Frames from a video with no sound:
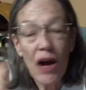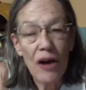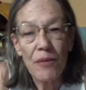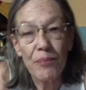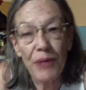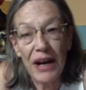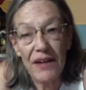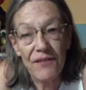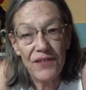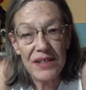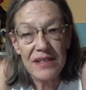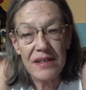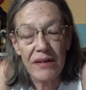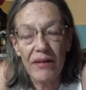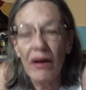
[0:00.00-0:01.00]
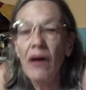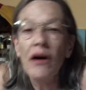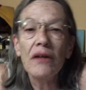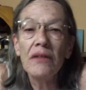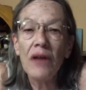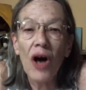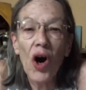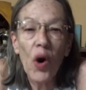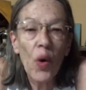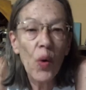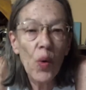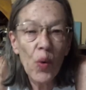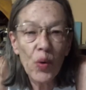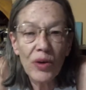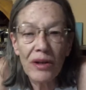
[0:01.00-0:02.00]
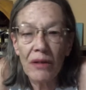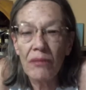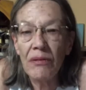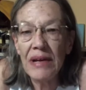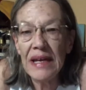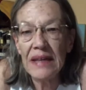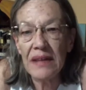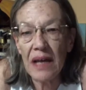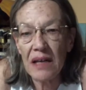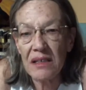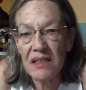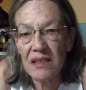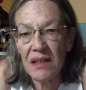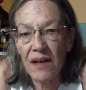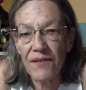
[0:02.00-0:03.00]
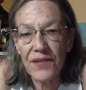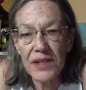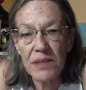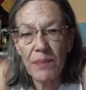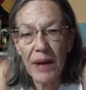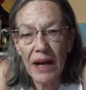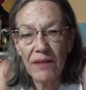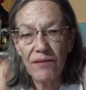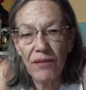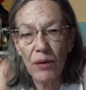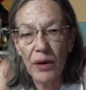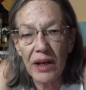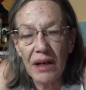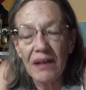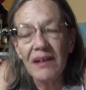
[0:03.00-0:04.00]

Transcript: Breakfast cereal. No, don't eat that stuff. It's bad for you.